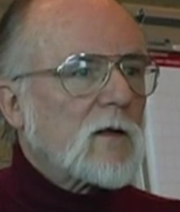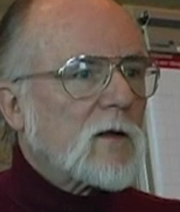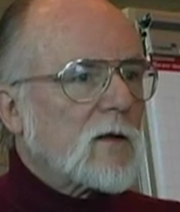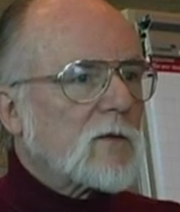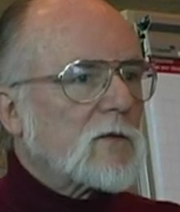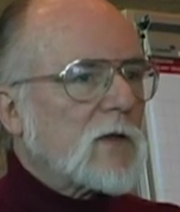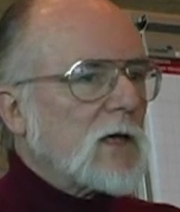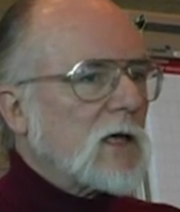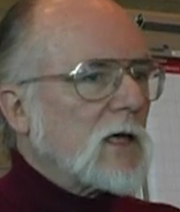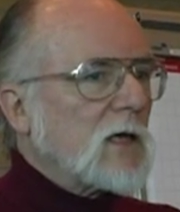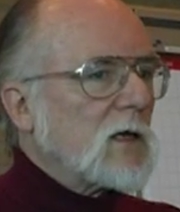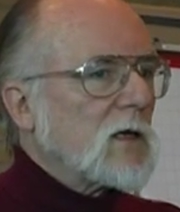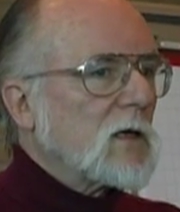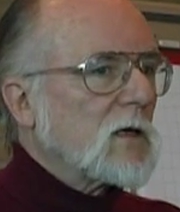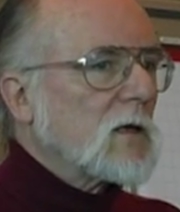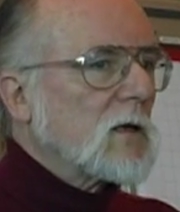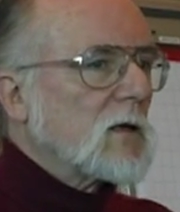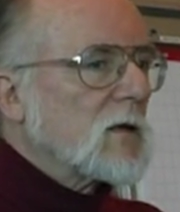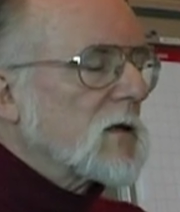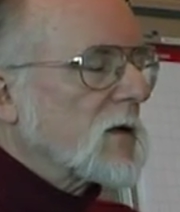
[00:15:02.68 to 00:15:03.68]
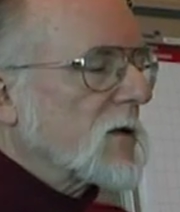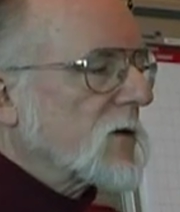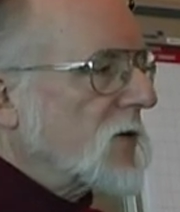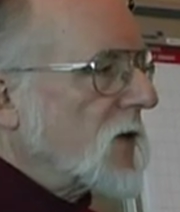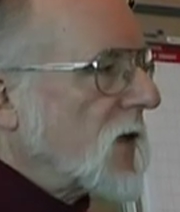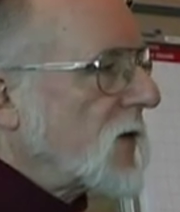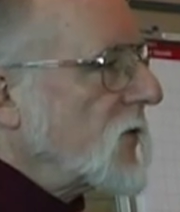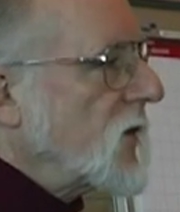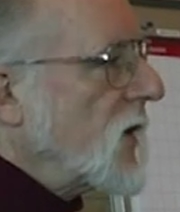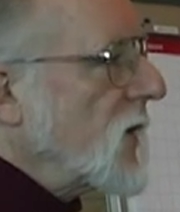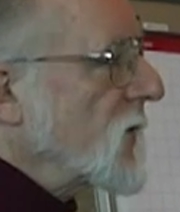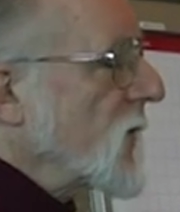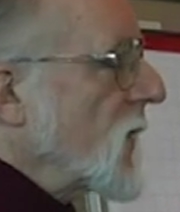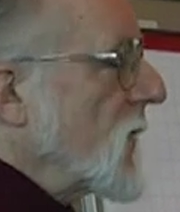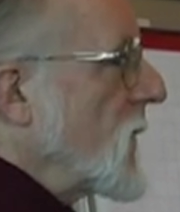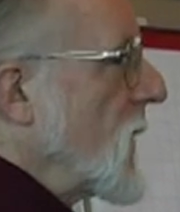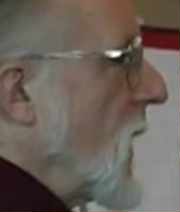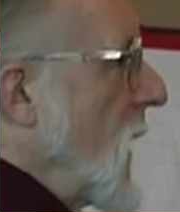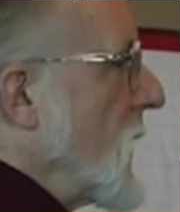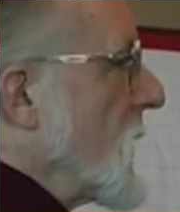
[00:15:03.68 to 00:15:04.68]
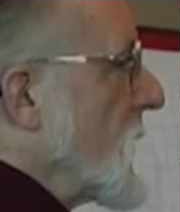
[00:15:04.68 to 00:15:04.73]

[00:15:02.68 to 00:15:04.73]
the 60s and, and